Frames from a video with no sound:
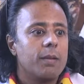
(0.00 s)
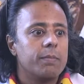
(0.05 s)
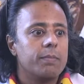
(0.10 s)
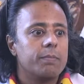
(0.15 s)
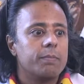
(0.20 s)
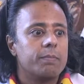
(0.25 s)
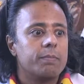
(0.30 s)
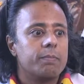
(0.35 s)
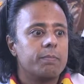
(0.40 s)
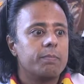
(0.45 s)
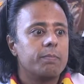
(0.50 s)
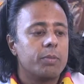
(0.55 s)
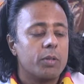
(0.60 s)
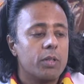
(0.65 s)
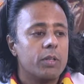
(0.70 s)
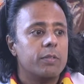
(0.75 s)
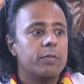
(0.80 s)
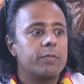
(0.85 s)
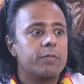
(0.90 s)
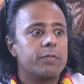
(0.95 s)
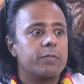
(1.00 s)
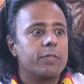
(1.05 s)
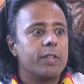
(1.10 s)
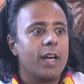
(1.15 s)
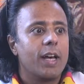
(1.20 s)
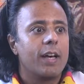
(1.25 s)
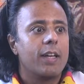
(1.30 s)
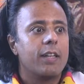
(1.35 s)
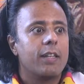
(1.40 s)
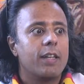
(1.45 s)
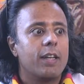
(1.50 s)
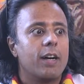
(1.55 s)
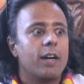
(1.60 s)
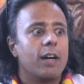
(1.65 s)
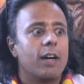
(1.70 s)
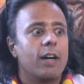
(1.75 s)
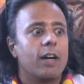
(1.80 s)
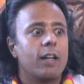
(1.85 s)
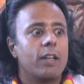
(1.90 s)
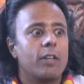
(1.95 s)
am proof that
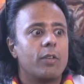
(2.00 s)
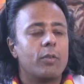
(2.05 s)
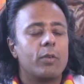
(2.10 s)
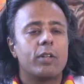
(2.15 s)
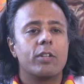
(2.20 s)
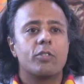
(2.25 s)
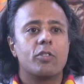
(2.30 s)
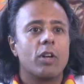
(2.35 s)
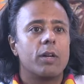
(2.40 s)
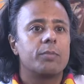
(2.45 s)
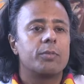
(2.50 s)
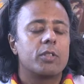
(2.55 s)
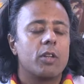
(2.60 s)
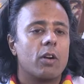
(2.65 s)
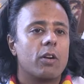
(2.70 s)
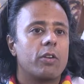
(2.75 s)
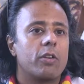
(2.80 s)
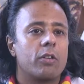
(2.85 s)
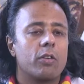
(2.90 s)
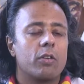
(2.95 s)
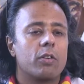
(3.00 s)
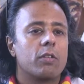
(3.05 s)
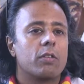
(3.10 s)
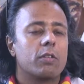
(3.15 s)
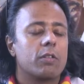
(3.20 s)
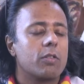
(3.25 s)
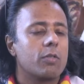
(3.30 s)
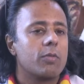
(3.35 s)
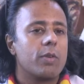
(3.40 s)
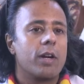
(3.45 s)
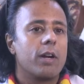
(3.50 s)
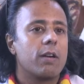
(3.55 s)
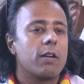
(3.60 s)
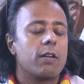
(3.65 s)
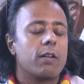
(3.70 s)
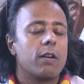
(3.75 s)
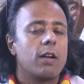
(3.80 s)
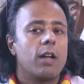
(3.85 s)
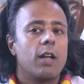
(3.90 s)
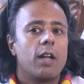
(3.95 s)
you can jumpstart your
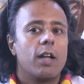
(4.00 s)
career,